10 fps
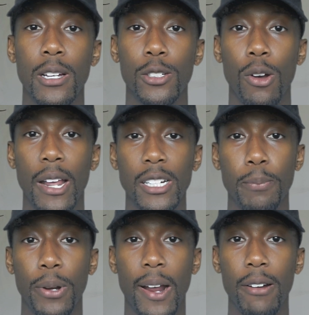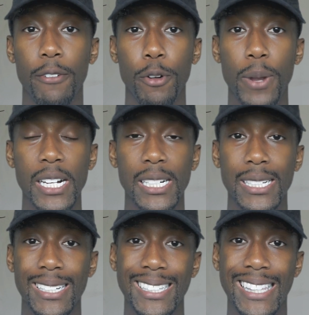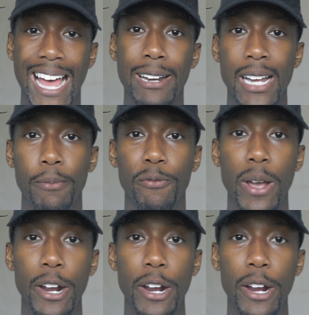So I like to put out information in that type of